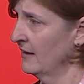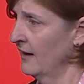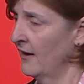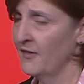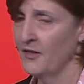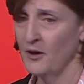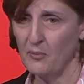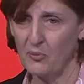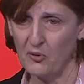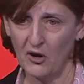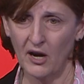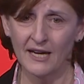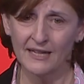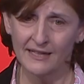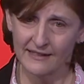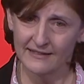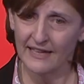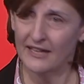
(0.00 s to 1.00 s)
the
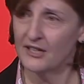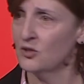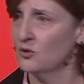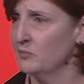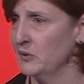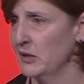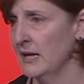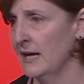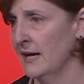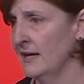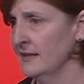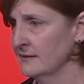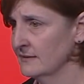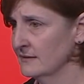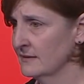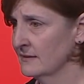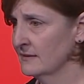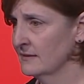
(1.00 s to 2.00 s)
product that you bought,
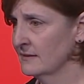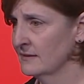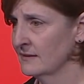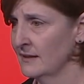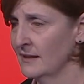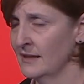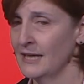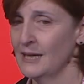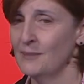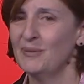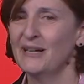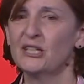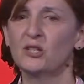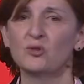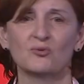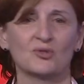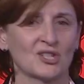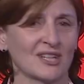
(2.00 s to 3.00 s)
but
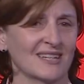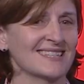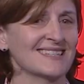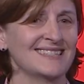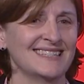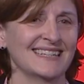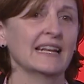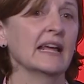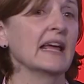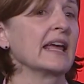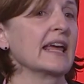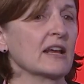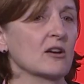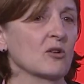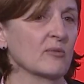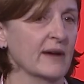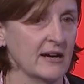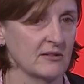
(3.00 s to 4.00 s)
you just didn't get
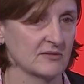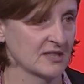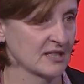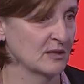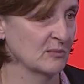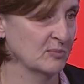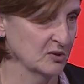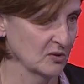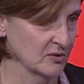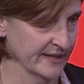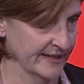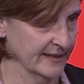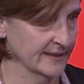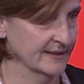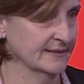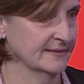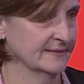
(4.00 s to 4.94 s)
around to deploying it.